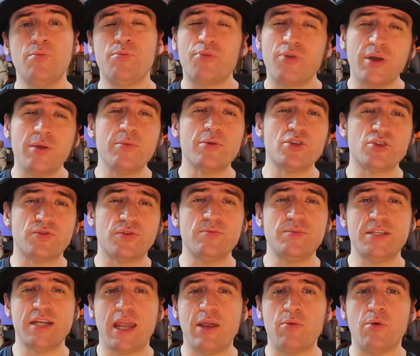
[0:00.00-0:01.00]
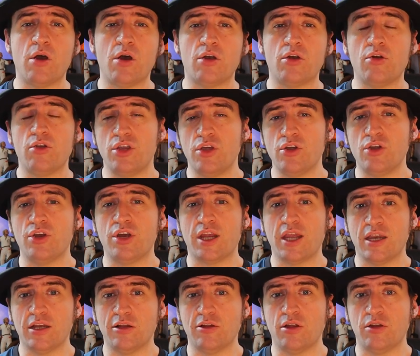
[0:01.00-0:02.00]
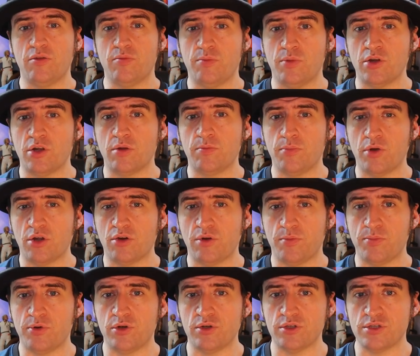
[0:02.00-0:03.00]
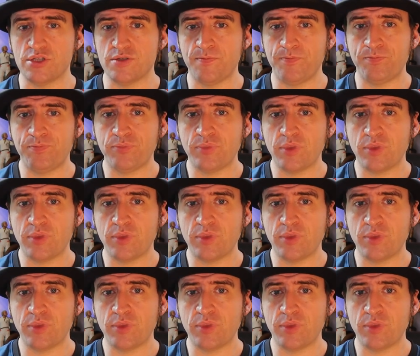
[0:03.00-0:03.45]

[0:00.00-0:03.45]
pretty much from day one, or you're going to get a lot of bug reports.